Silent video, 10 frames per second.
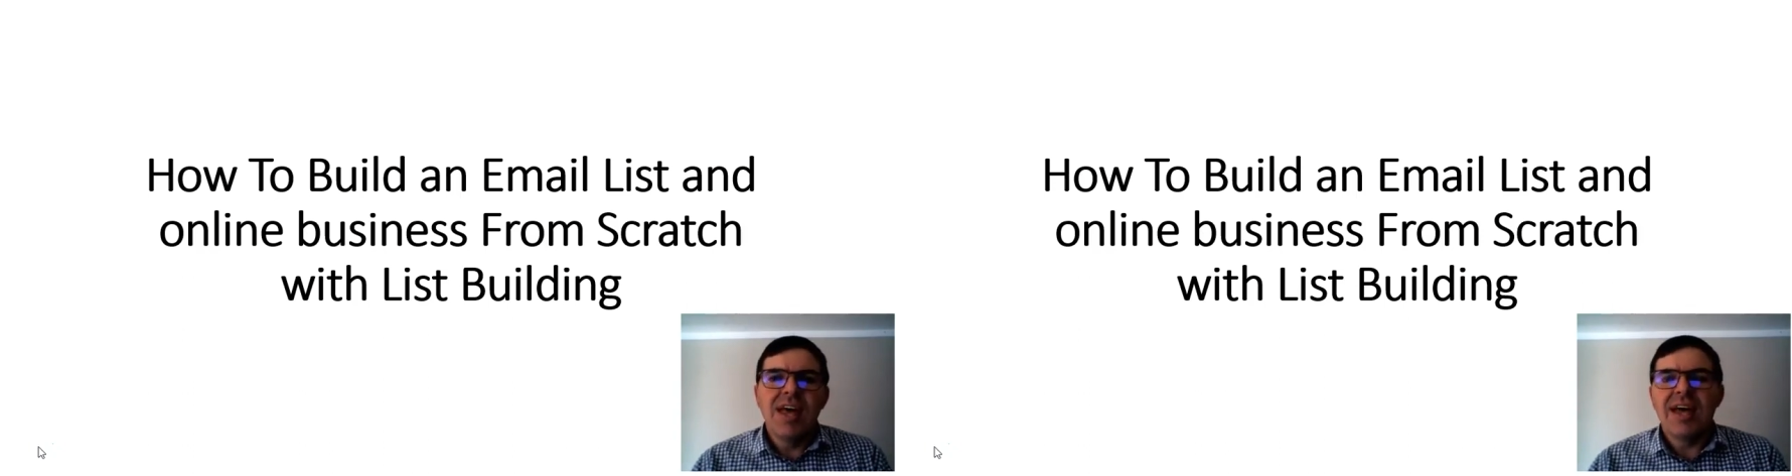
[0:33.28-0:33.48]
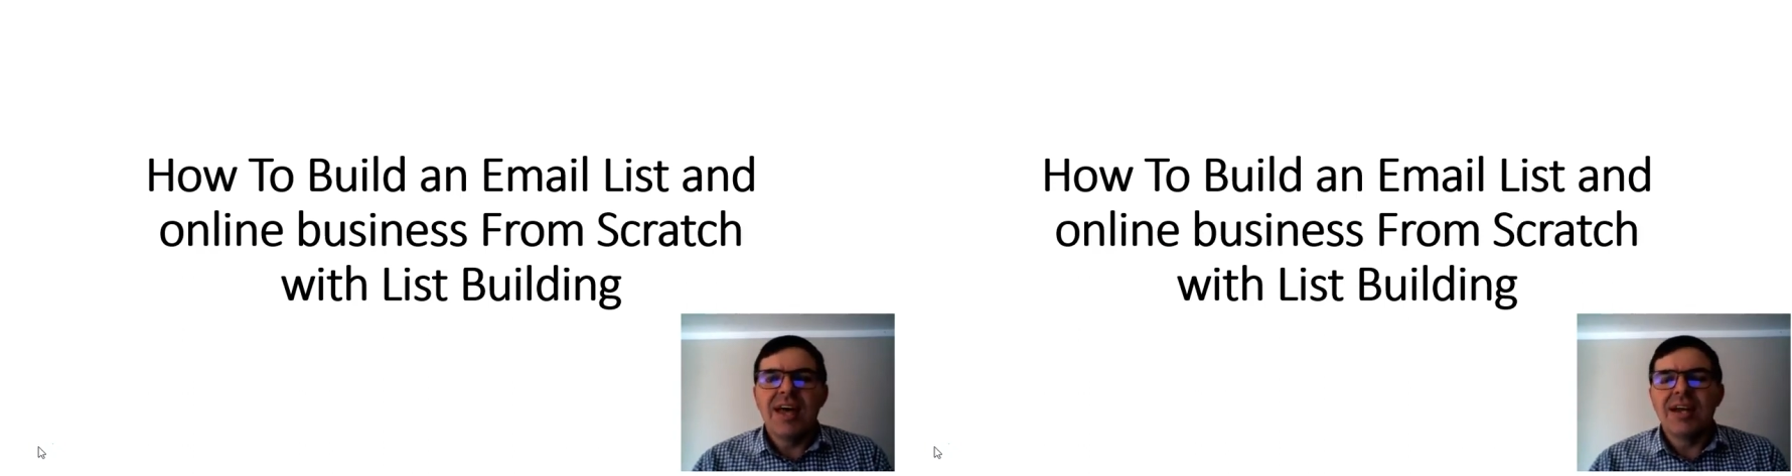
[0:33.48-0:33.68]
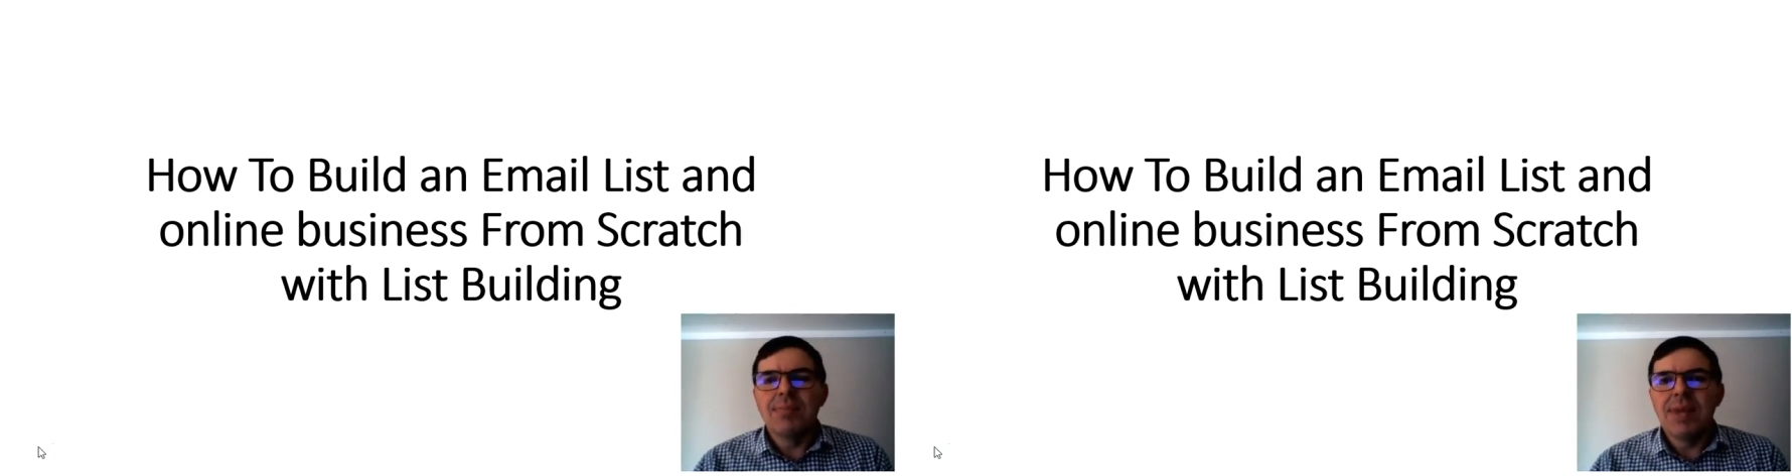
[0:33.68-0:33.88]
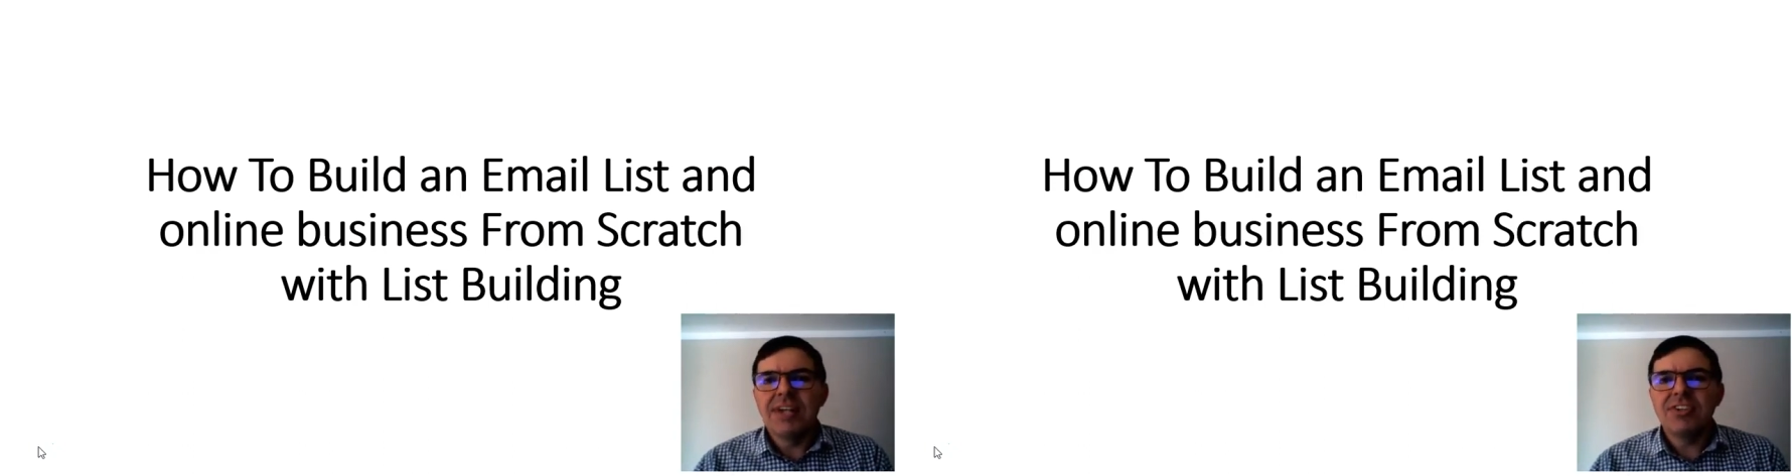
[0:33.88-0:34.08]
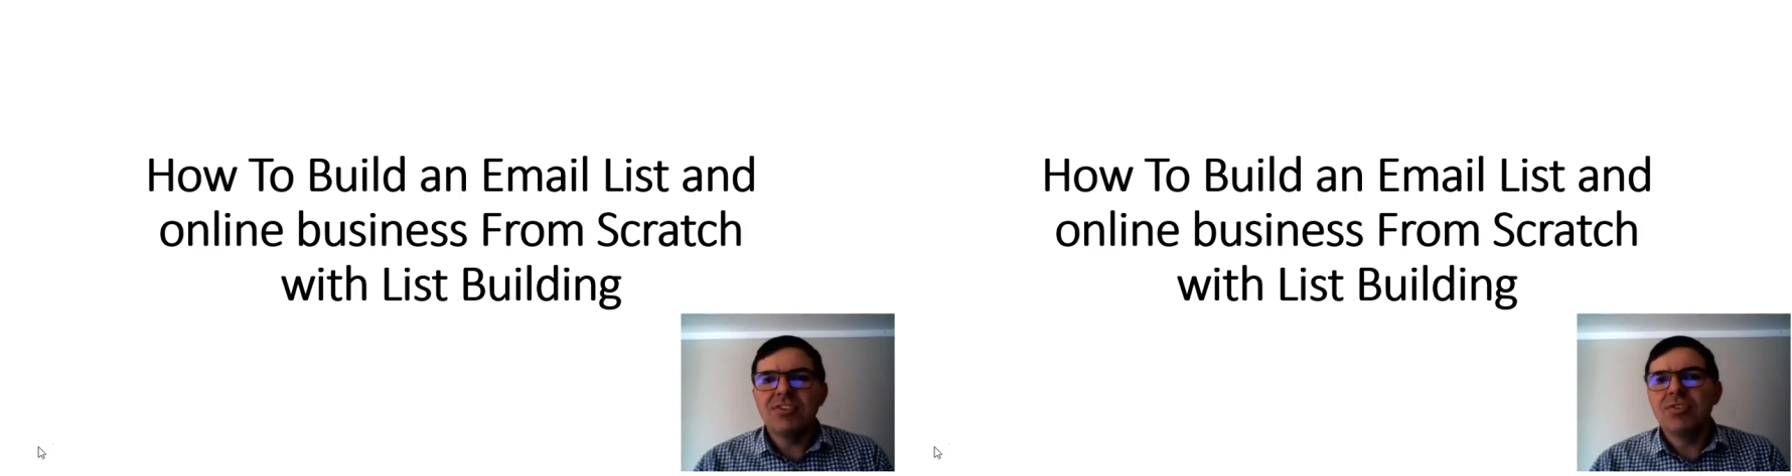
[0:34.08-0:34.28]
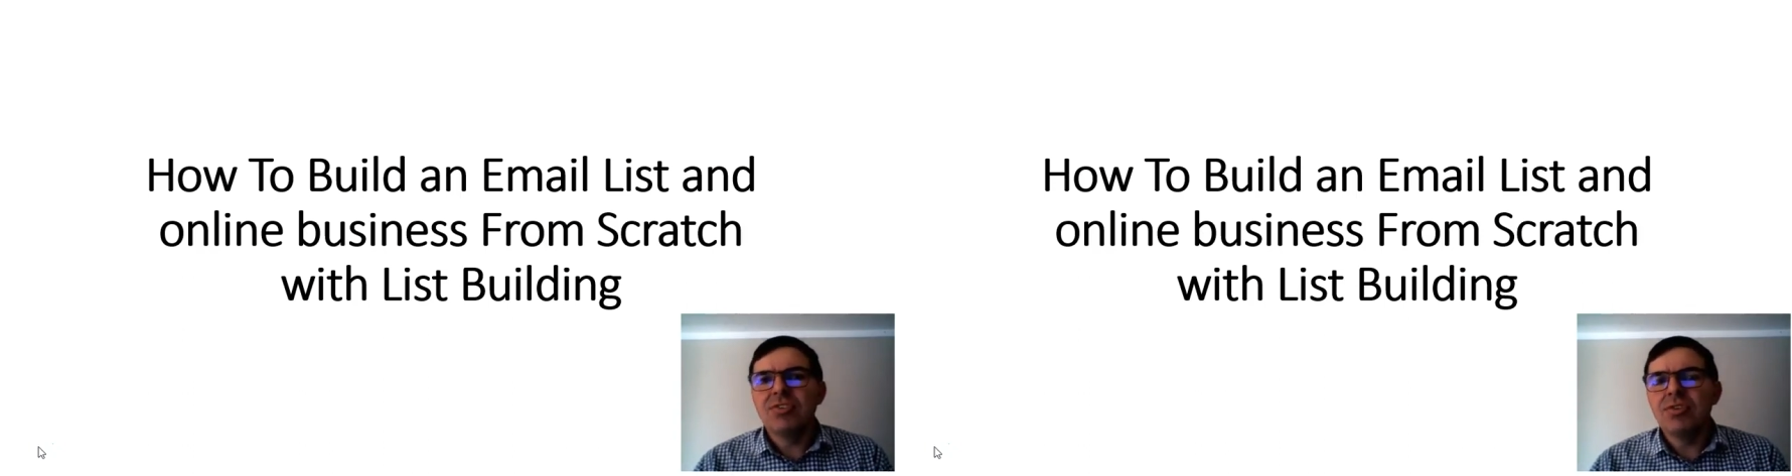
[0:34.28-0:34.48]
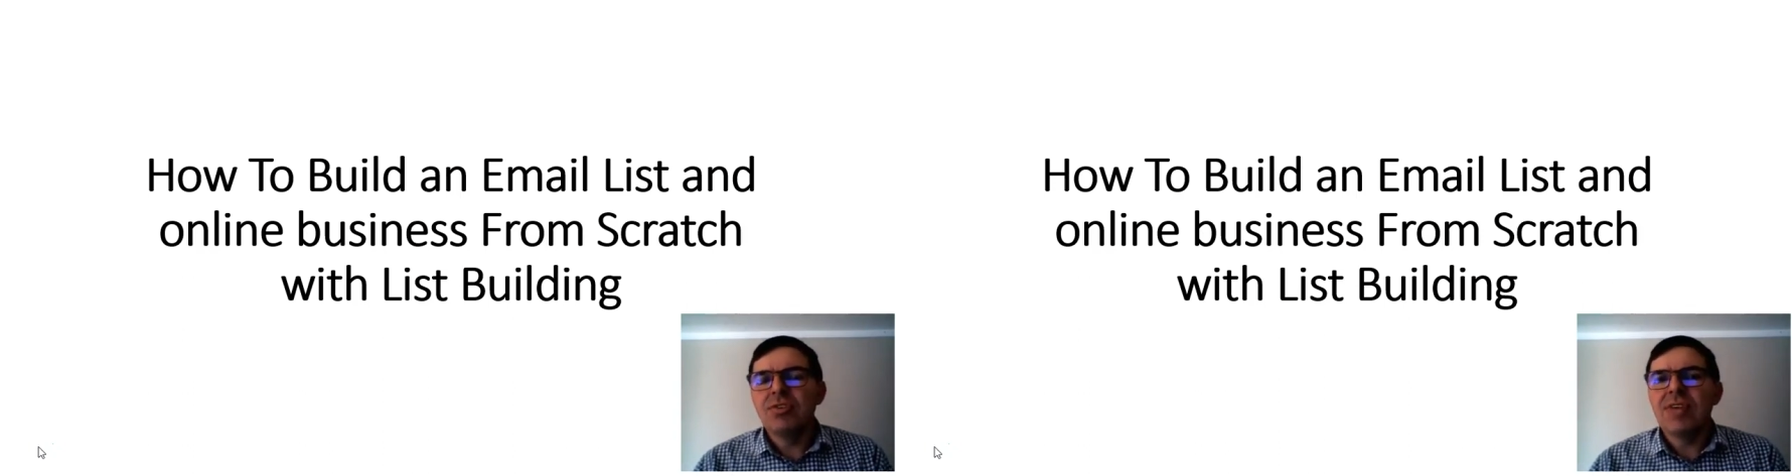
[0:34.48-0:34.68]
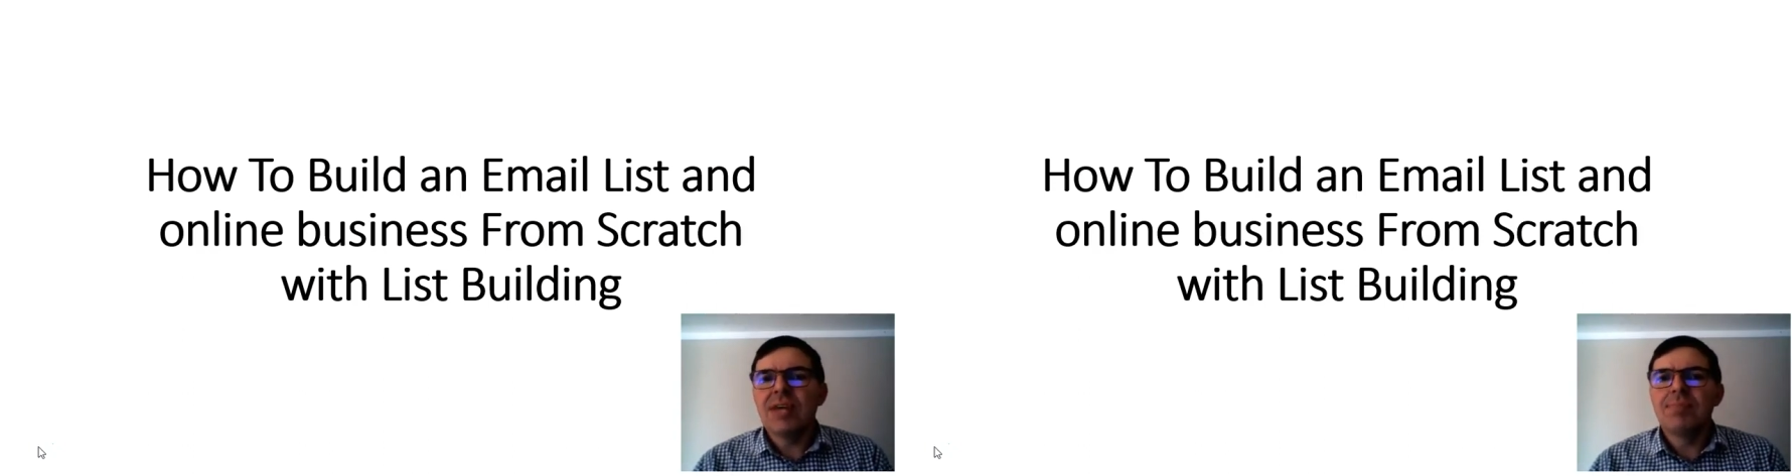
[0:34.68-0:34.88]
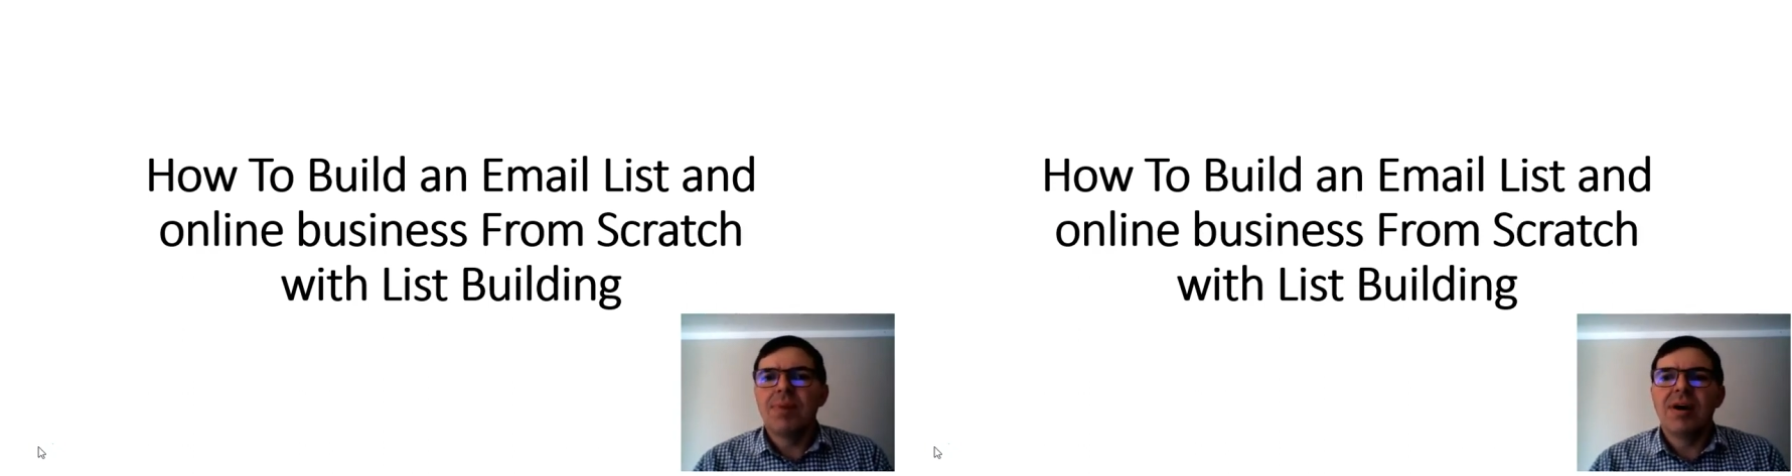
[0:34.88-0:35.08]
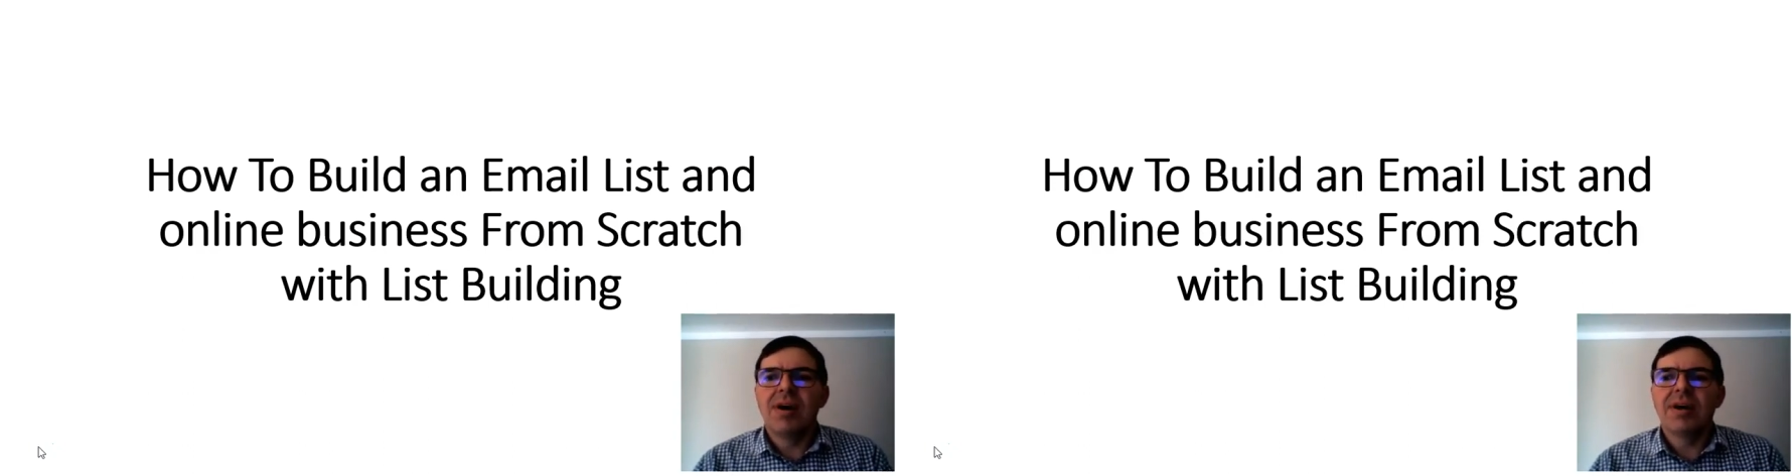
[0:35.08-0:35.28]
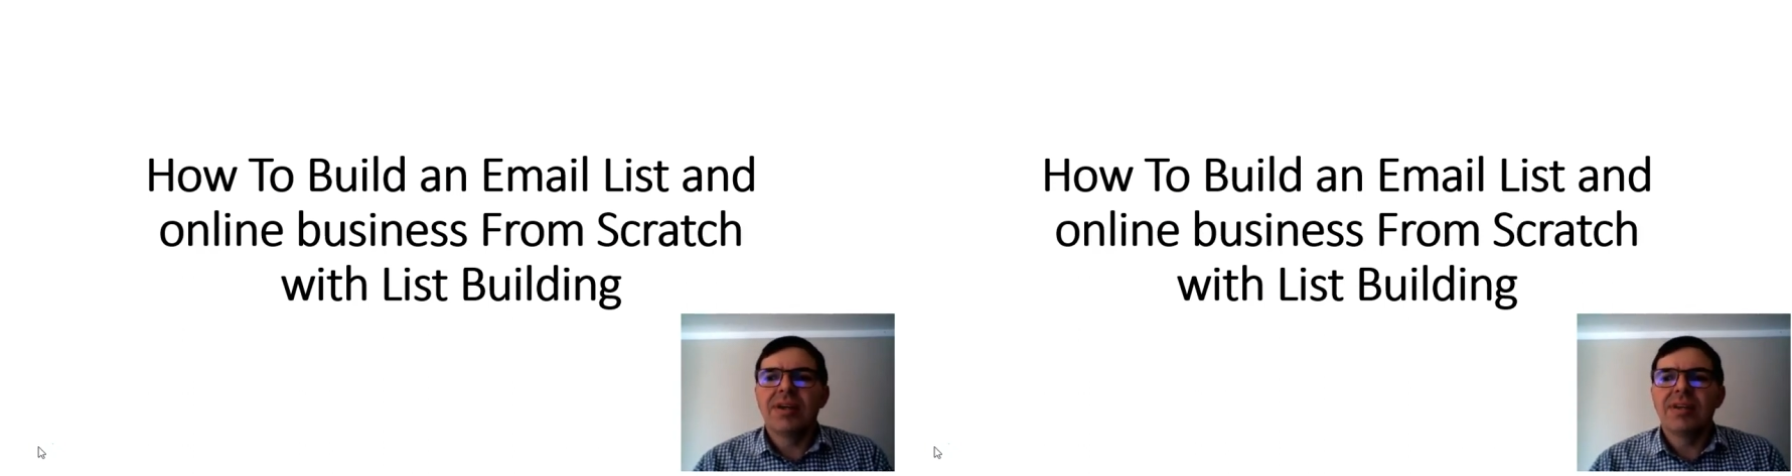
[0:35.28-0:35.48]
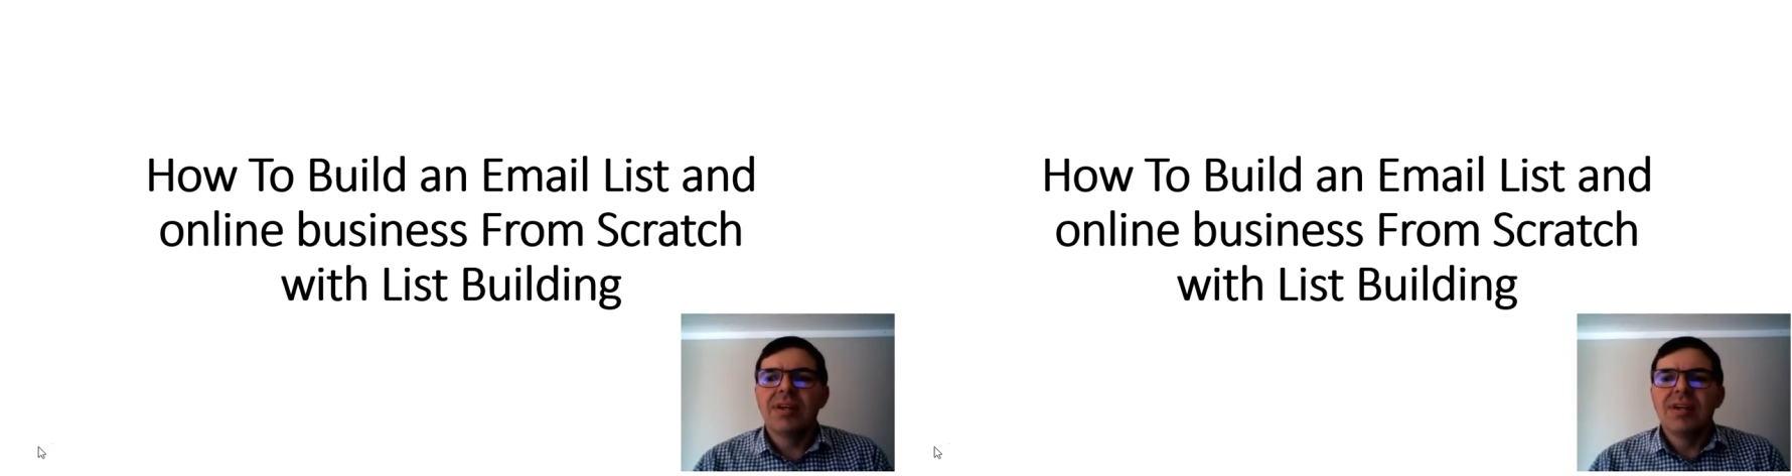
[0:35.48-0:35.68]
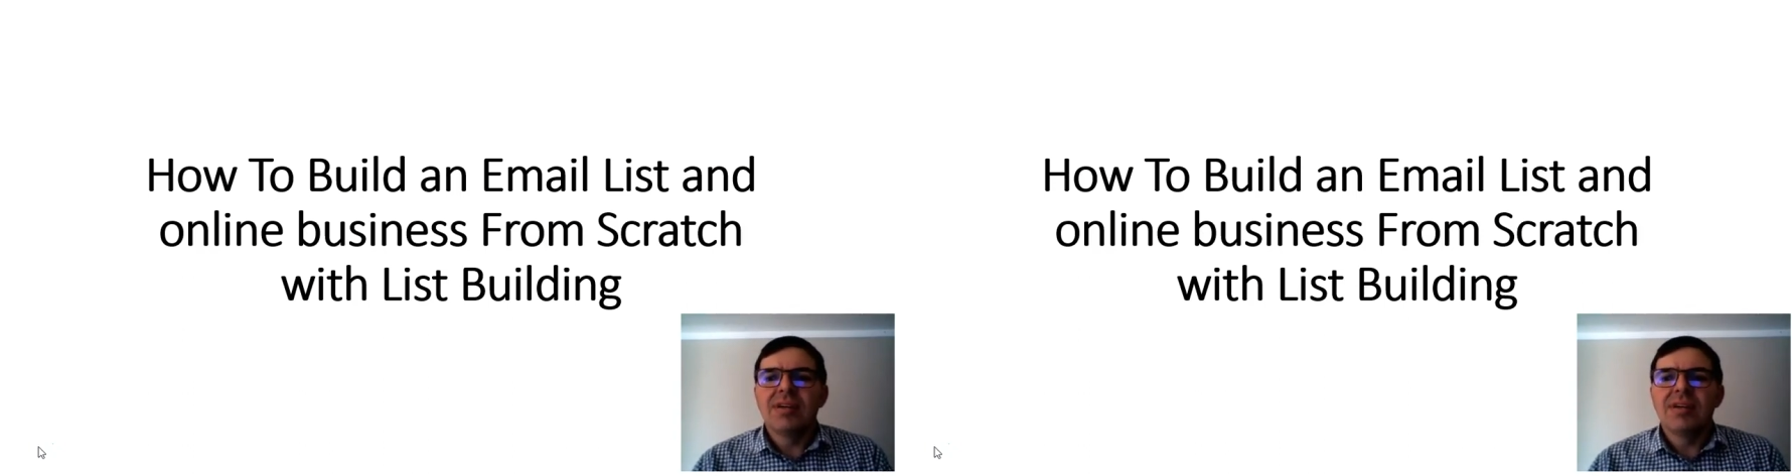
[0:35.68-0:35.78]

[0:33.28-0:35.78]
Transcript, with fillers: And I managed to do that by